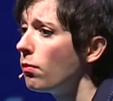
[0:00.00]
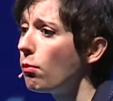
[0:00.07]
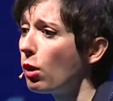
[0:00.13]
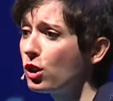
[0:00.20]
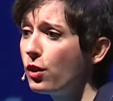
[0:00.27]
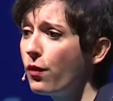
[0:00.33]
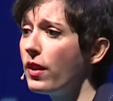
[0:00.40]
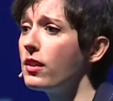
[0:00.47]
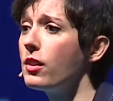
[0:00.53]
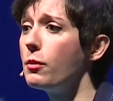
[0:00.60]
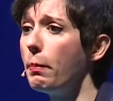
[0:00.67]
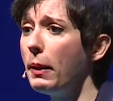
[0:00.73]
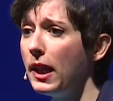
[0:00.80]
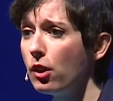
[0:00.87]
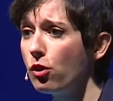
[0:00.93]
Much of this
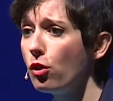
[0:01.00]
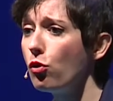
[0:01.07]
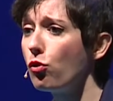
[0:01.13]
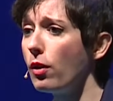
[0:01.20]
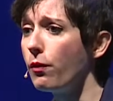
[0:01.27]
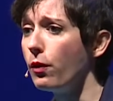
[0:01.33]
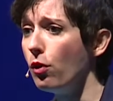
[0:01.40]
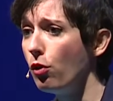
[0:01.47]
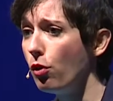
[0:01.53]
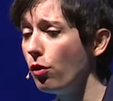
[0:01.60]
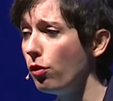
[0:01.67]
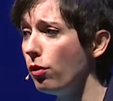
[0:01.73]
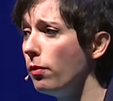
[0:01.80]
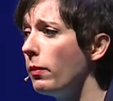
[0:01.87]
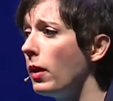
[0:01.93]
is patient-driven
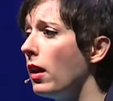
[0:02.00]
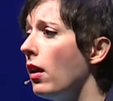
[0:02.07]
too.